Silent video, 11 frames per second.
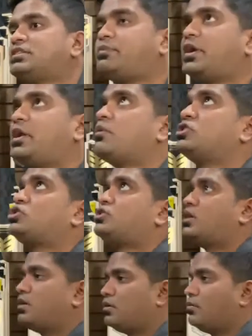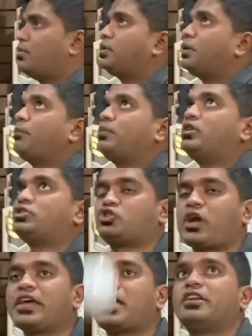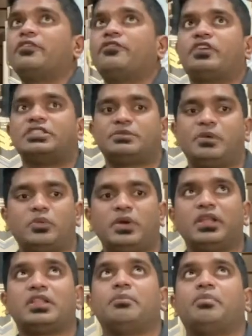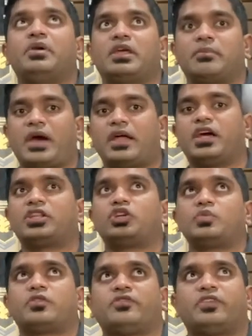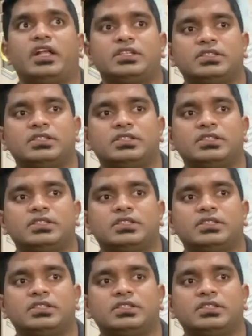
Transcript: pretty much the striking difference between the Imperium and the other two profiles.